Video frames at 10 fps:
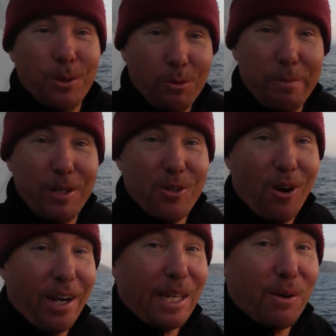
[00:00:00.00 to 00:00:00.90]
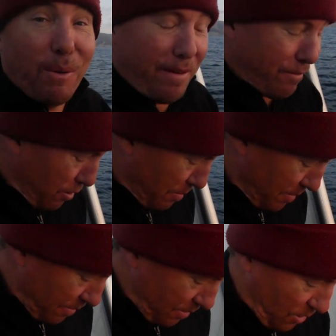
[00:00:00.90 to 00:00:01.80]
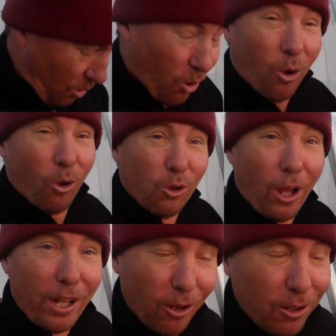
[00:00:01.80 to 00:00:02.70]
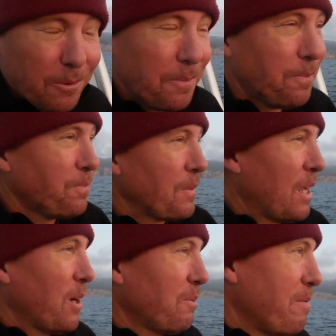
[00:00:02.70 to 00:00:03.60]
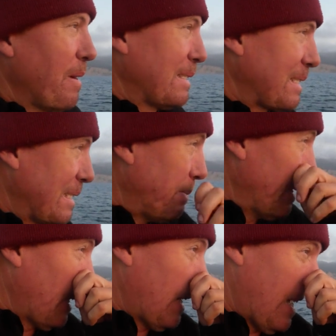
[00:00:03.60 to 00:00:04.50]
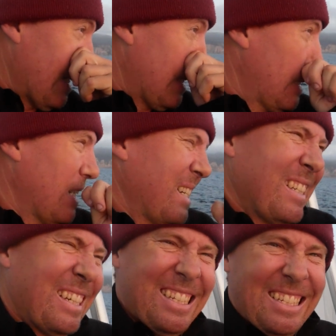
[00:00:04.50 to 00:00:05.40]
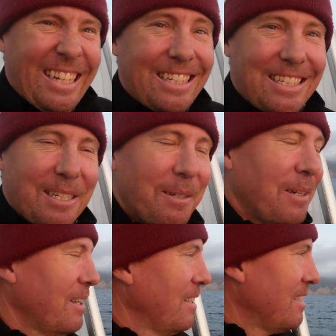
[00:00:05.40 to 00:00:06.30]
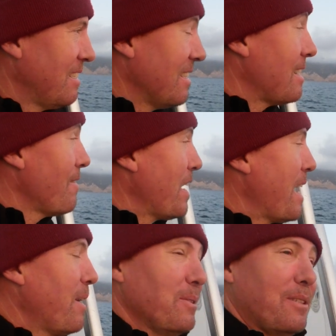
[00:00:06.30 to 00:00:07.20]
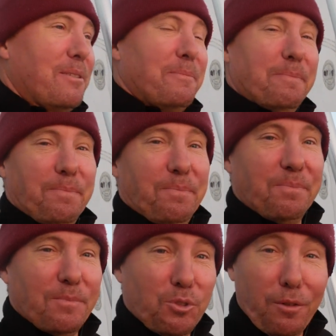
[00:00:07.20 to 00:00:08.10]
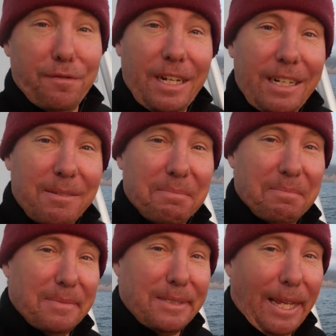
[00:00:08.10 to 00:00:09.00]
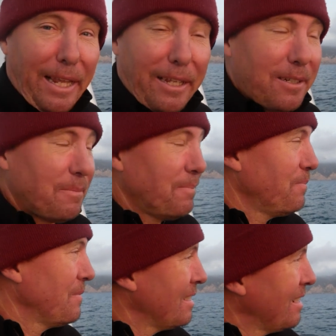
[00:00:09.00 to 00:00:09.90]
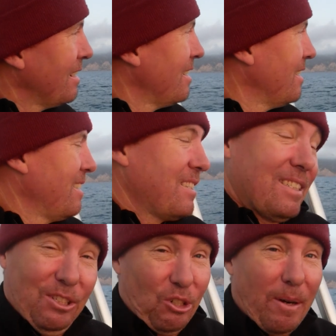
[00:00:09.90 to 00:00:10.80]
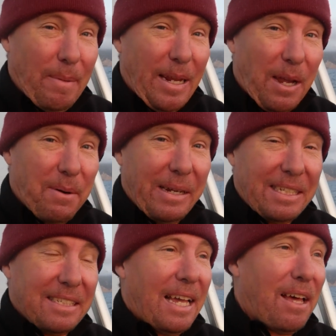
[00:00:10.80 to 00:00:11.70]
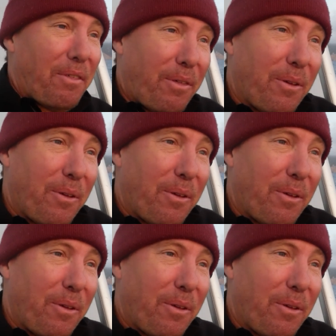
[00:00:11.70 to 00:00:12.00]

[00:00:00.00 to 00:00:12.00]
which we've been trying to get away from all night long. We've basically spent the last six to seven hours drifting, sailing, trying to make our way south.